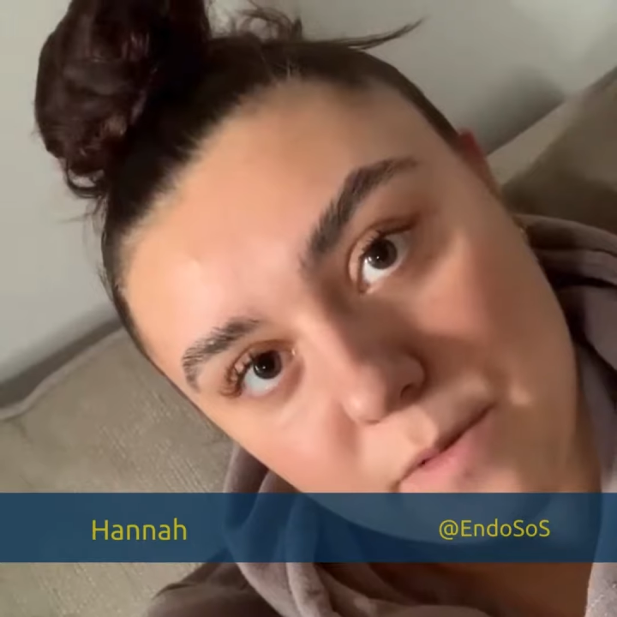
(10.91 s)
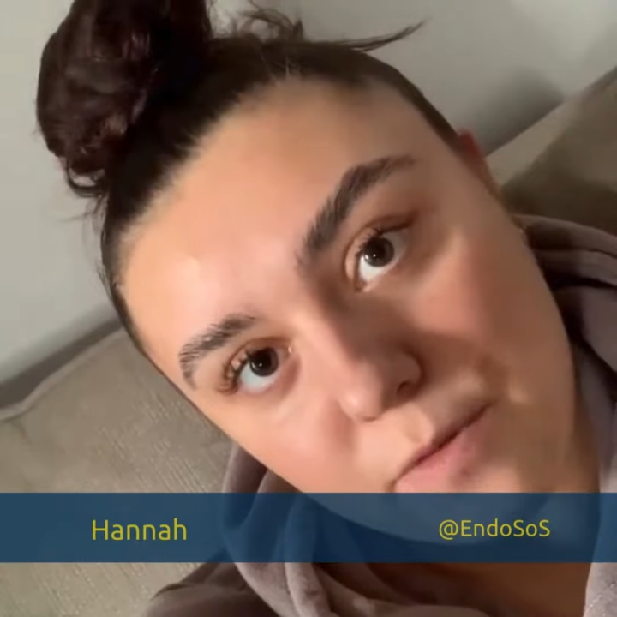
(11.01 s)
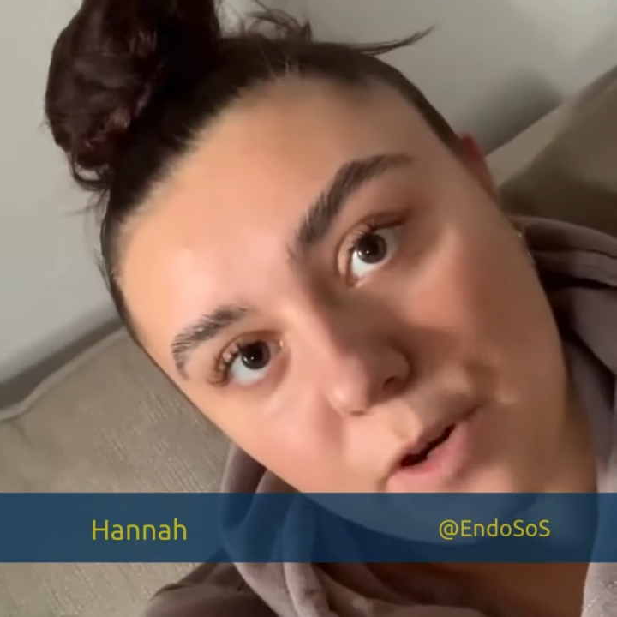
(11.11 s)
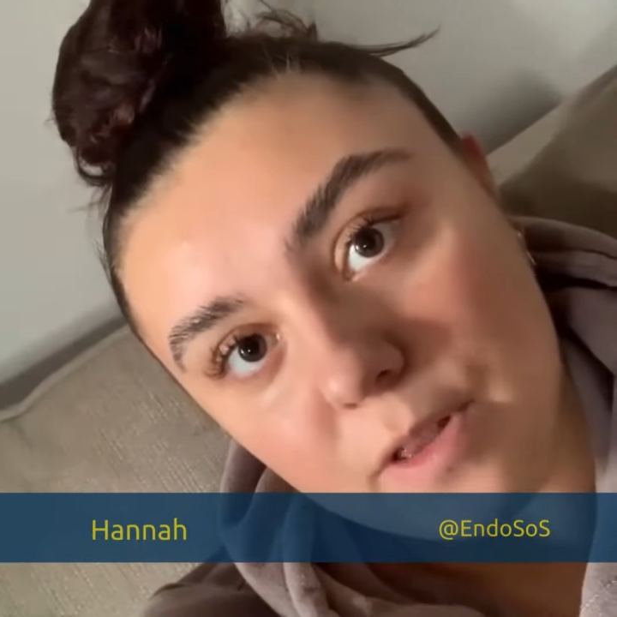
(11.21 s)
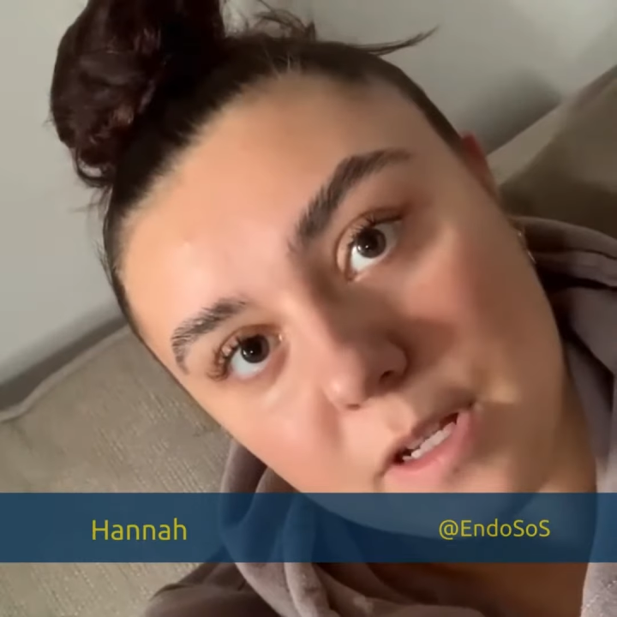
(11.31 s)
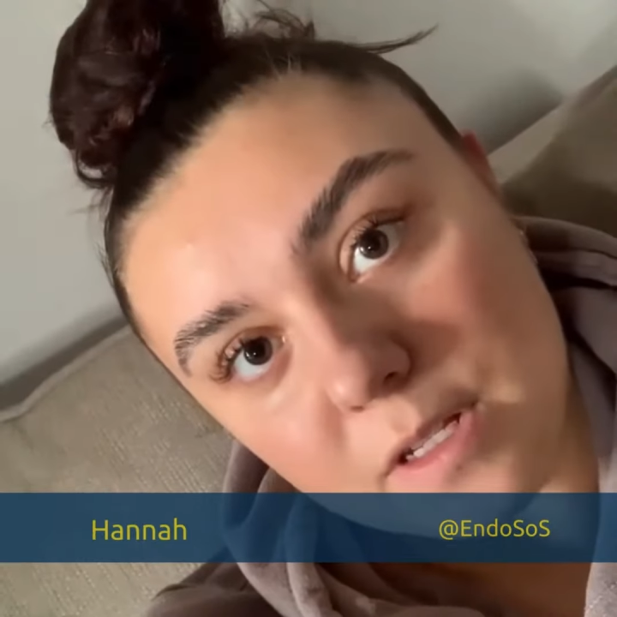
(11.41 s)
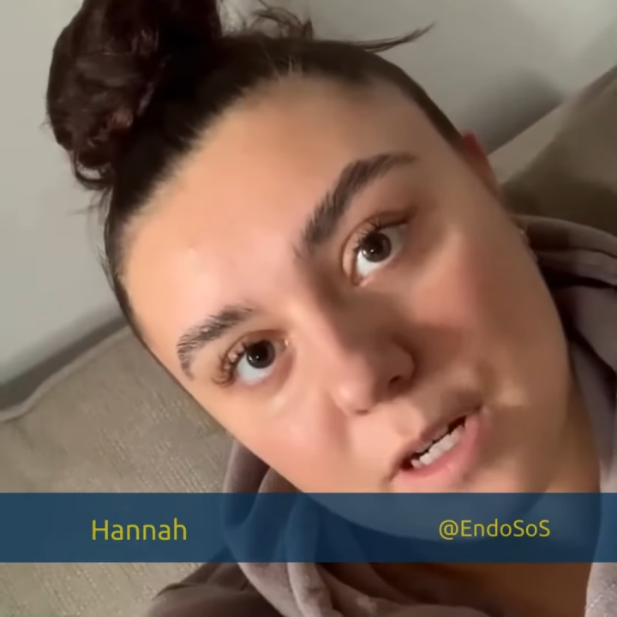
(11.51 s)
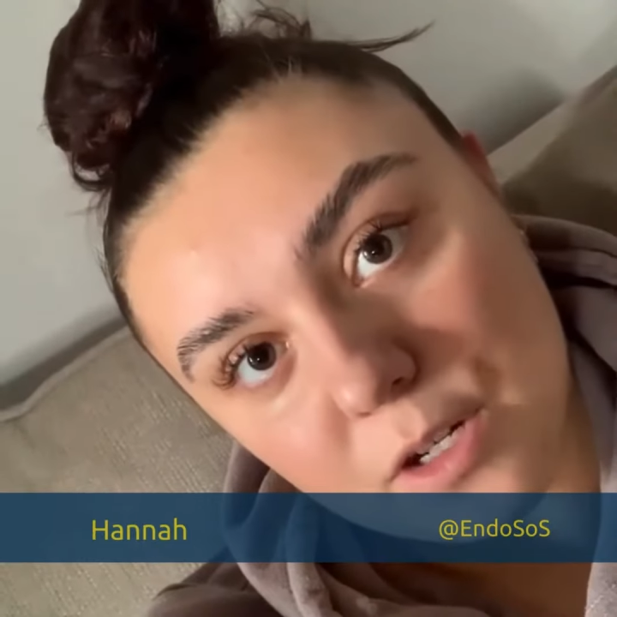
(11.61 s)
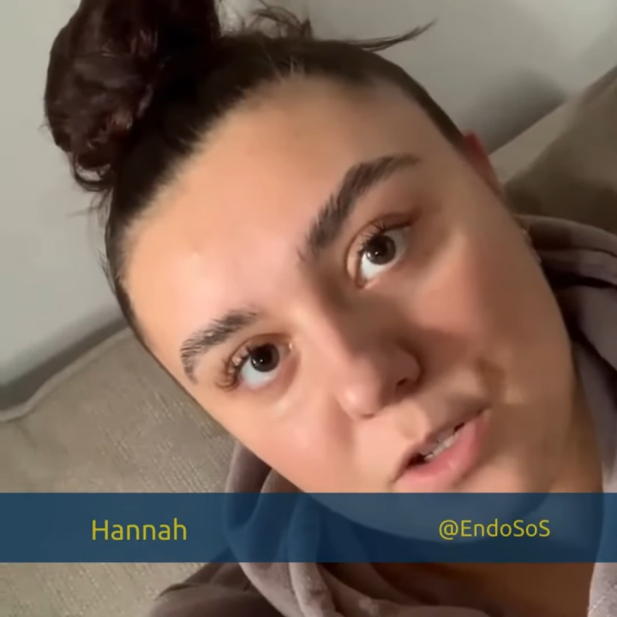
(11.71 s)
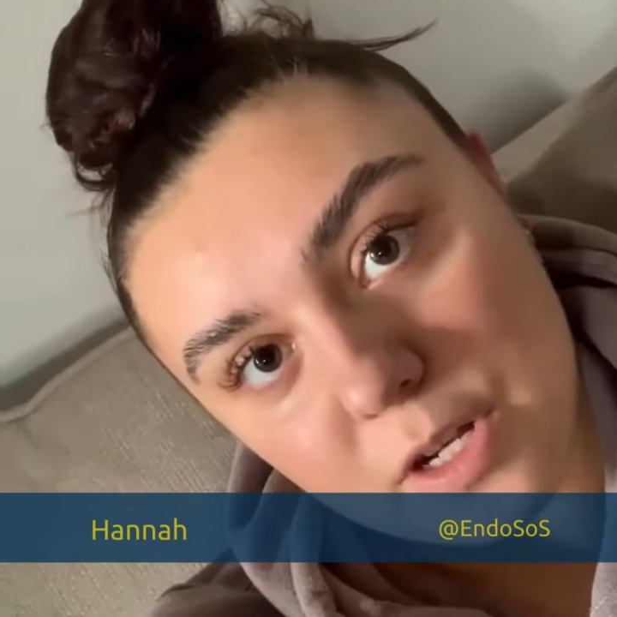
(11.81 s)
for this
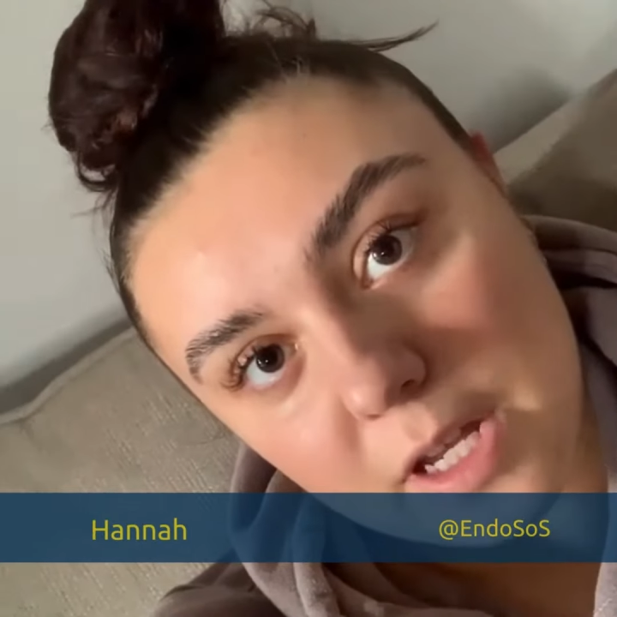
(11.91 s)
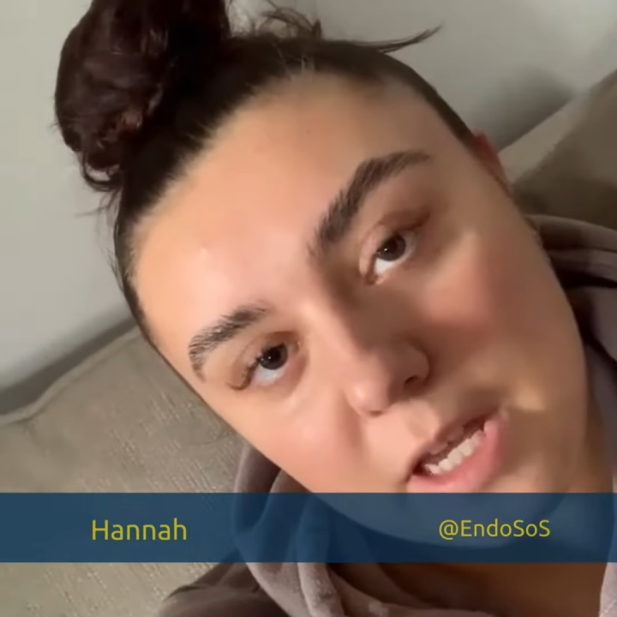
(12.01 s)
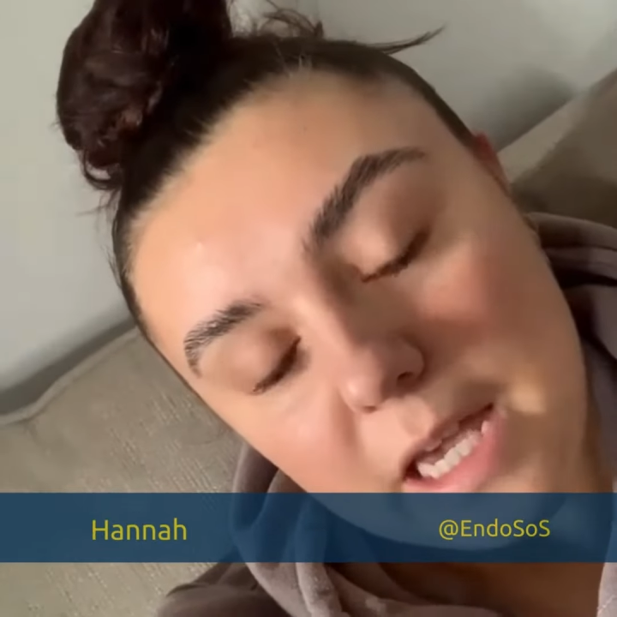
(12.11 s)
surgery